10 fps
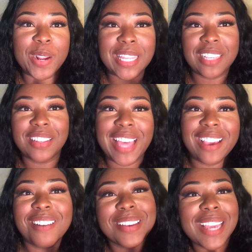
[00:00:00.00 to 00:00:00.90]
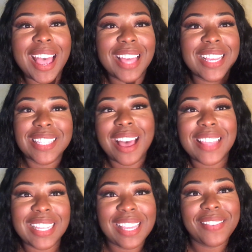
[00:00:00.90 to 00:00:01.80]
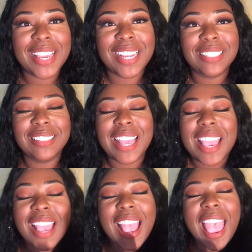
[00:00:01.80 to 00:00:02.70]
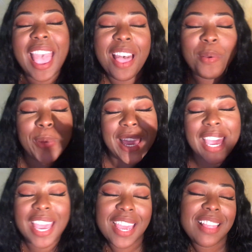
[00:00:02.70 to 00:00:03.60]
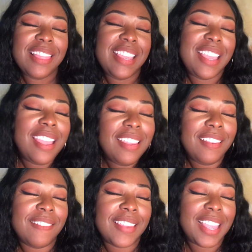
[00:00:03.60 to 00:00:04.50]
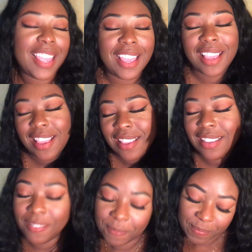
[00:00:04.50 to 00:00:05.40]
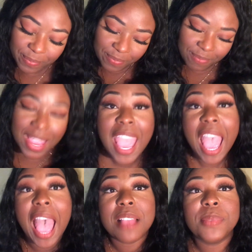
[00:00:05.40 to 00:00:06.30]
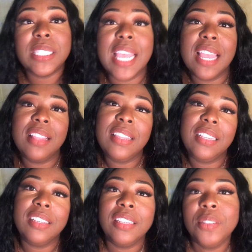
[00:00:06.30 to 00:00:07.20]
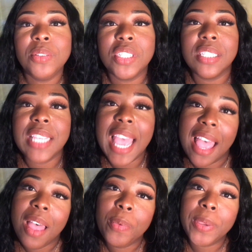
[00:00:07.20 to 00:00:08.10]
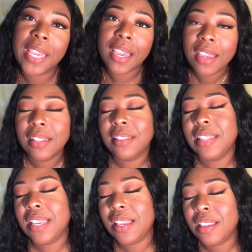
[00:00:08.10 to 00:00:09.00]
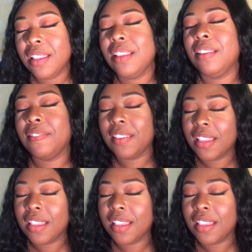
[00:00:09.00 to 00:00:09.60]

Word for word: and then you're like, oh my god, that's how they live in, how we live in. I'm telling you just how we living.